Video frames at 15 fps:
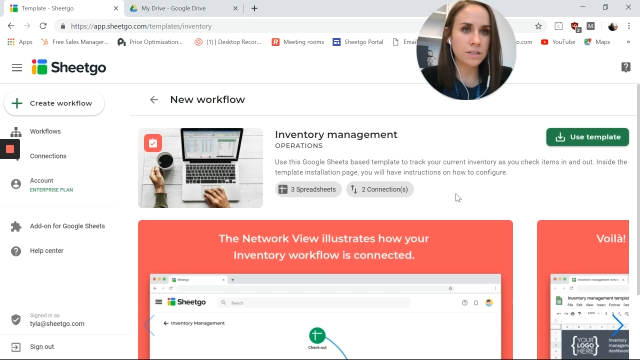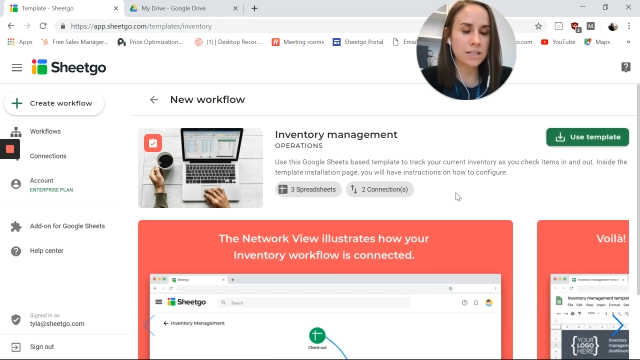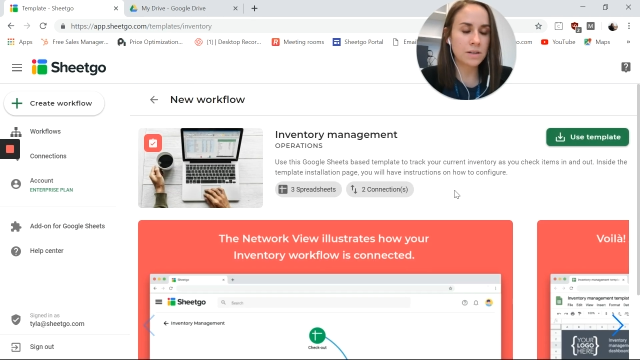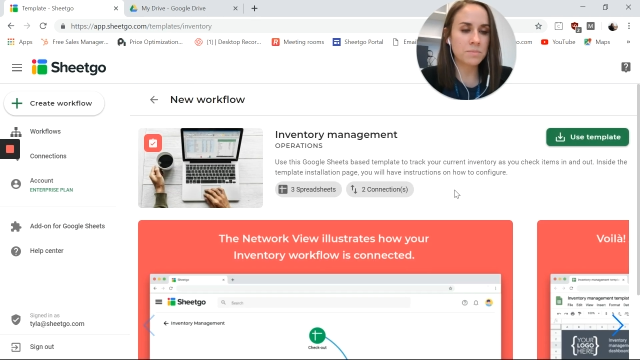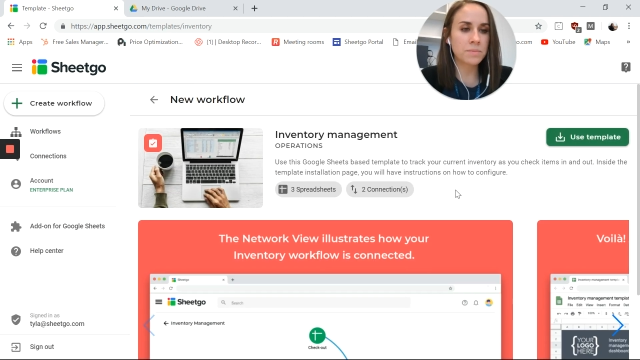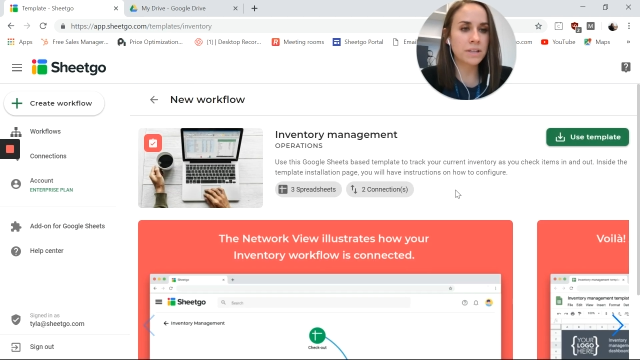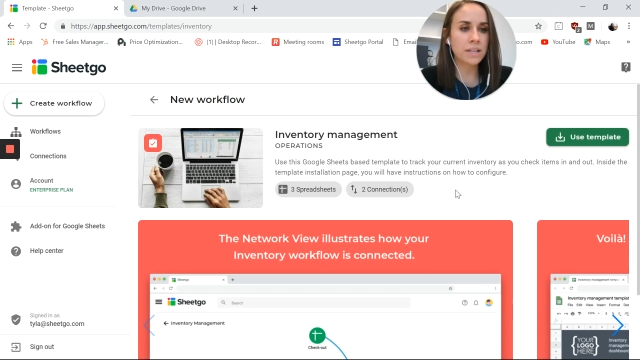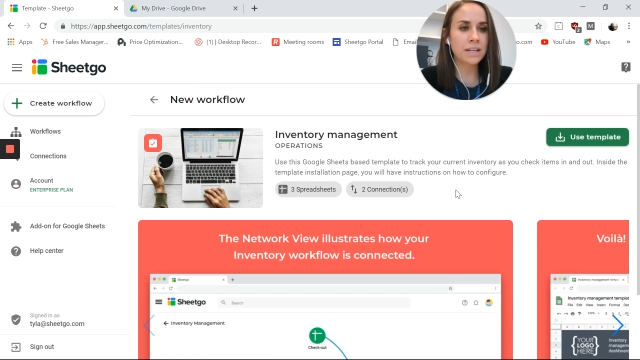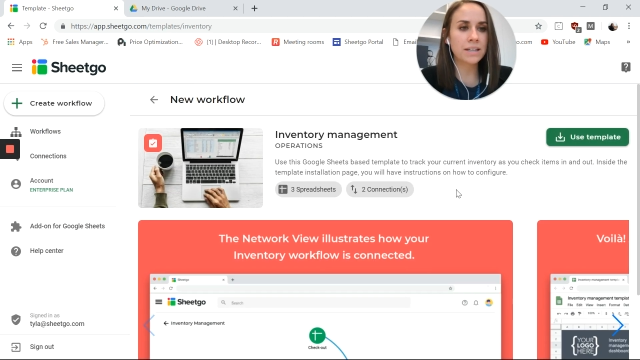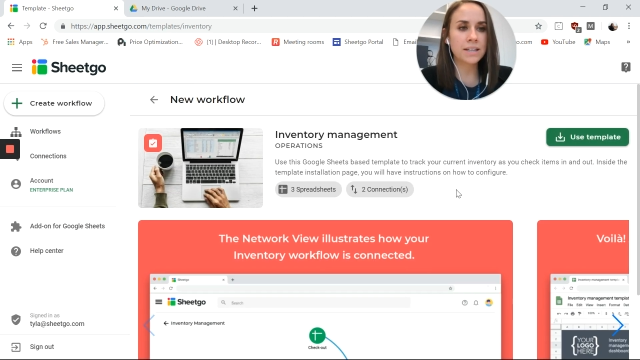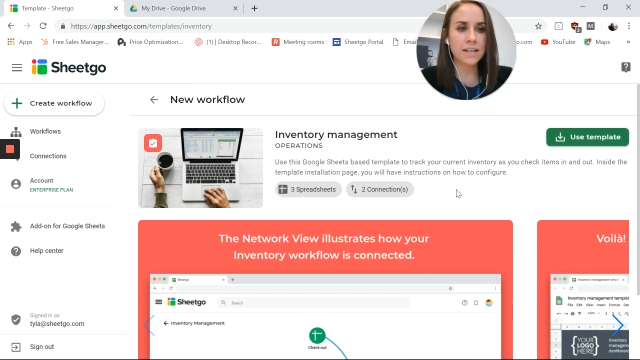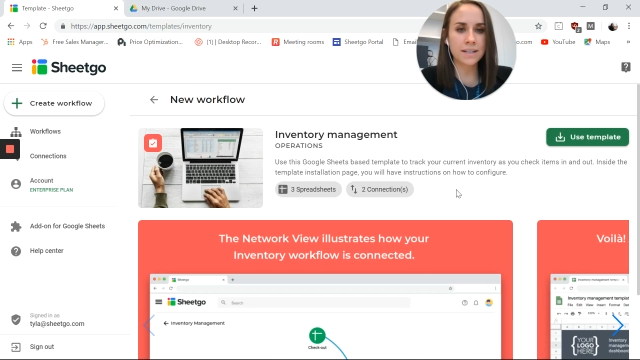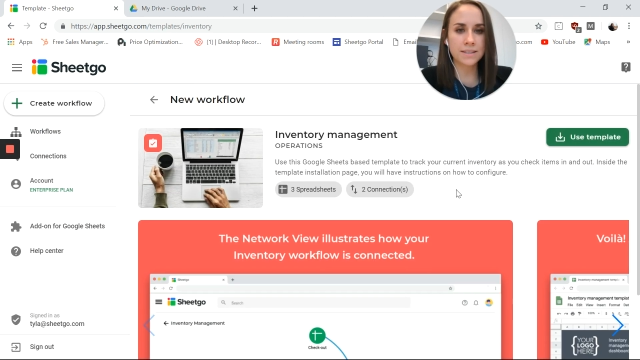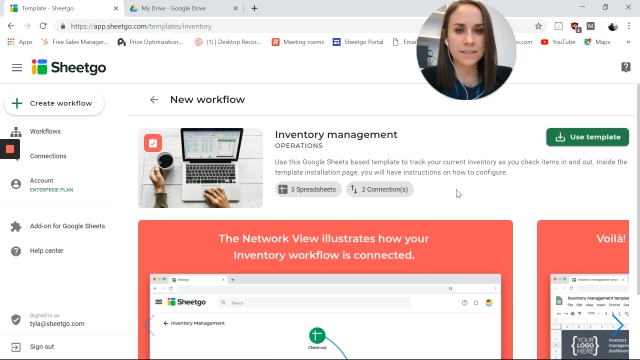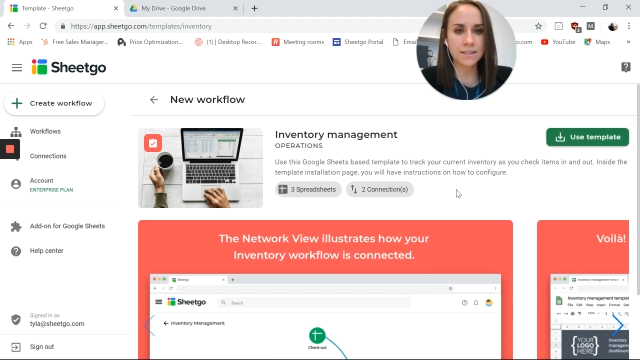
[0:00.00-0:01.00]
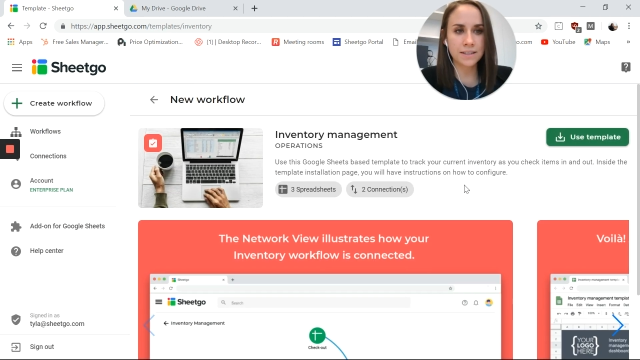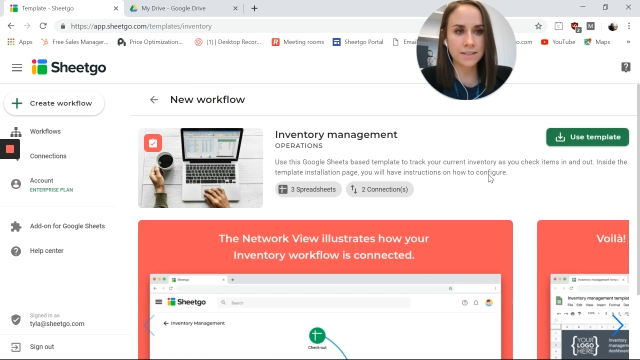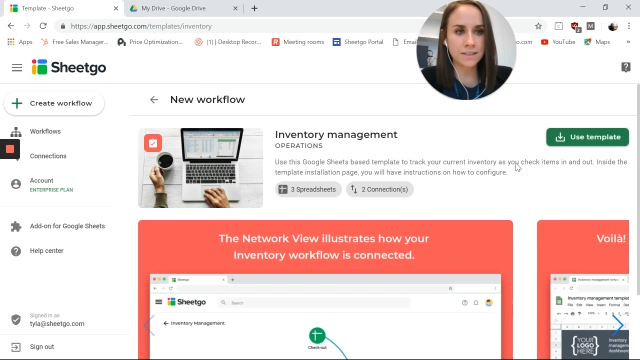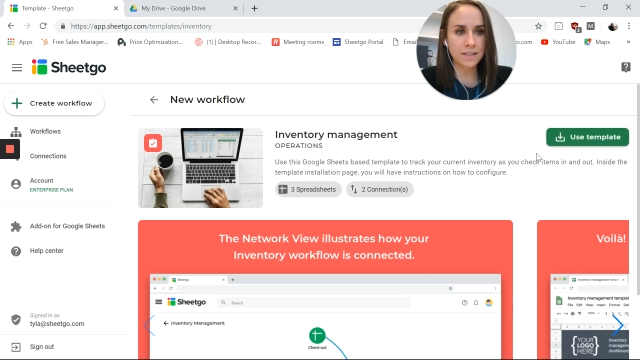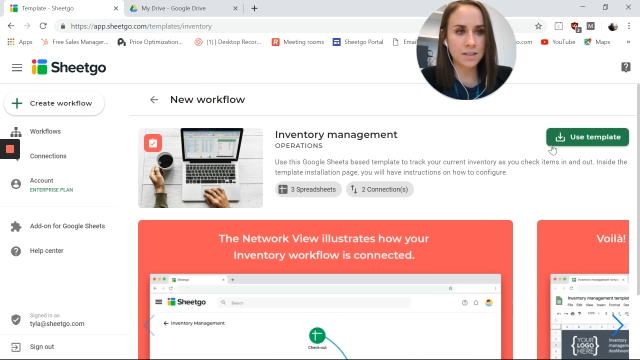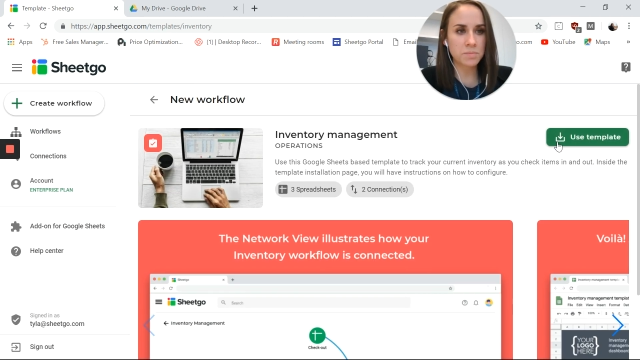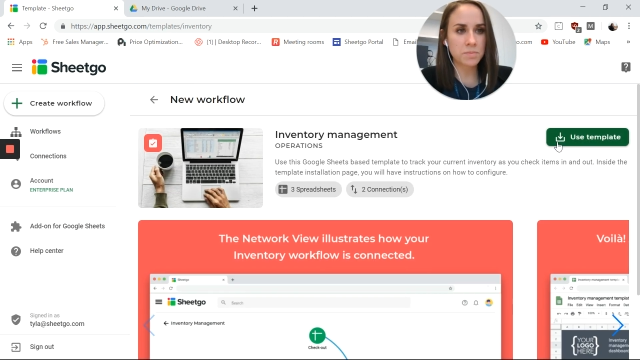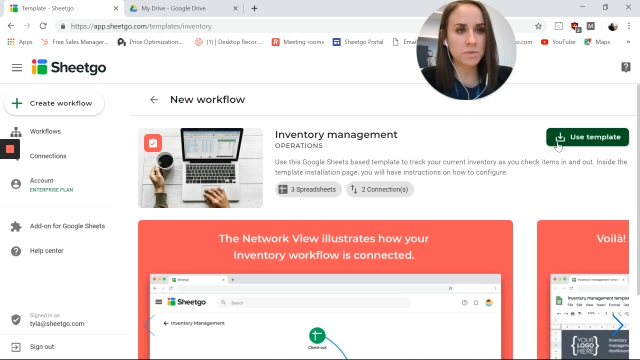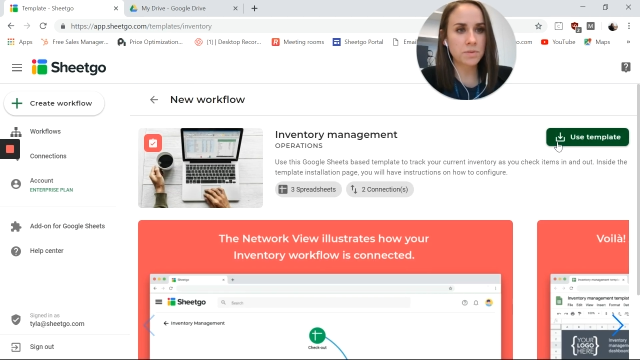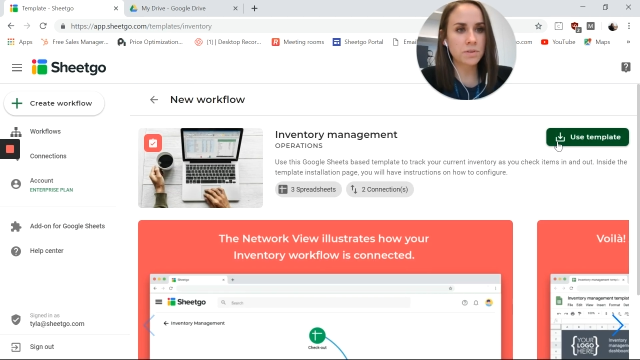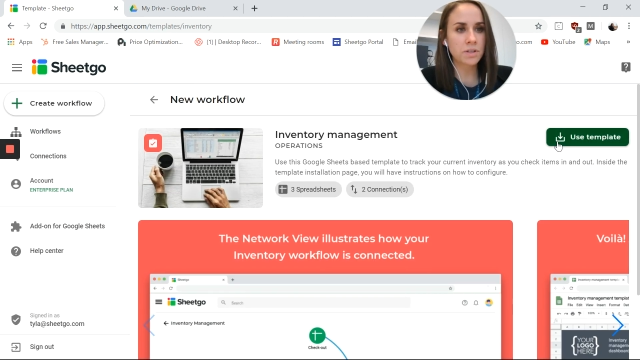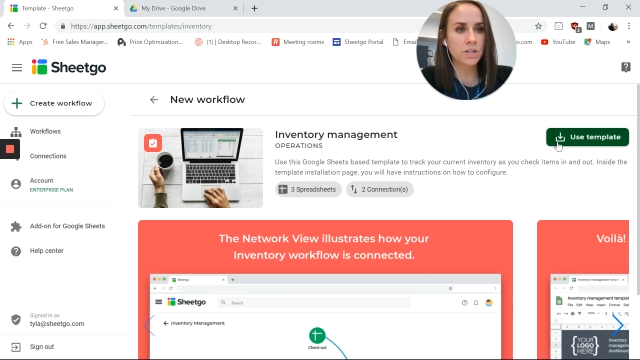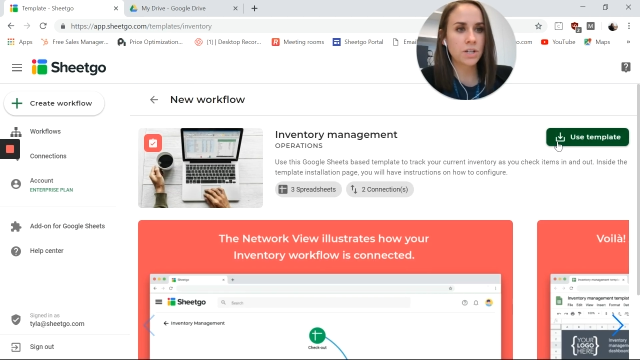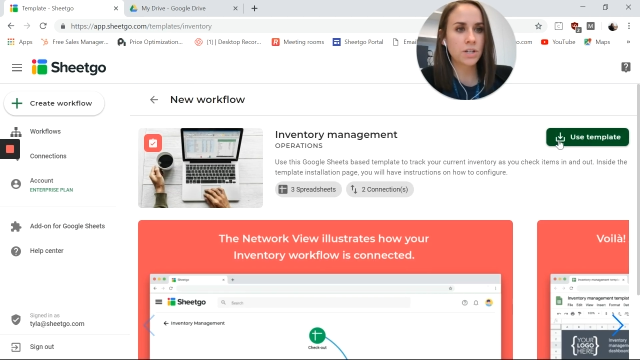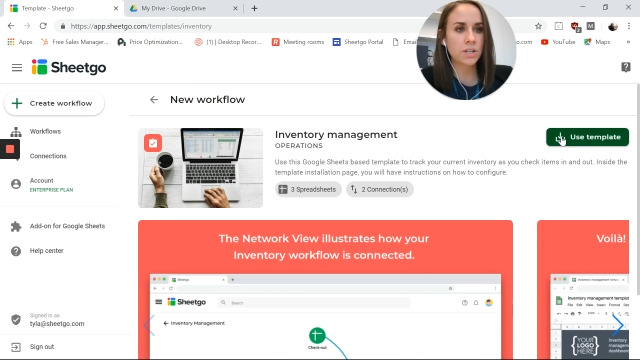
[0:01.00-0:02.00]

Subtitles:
template as an example.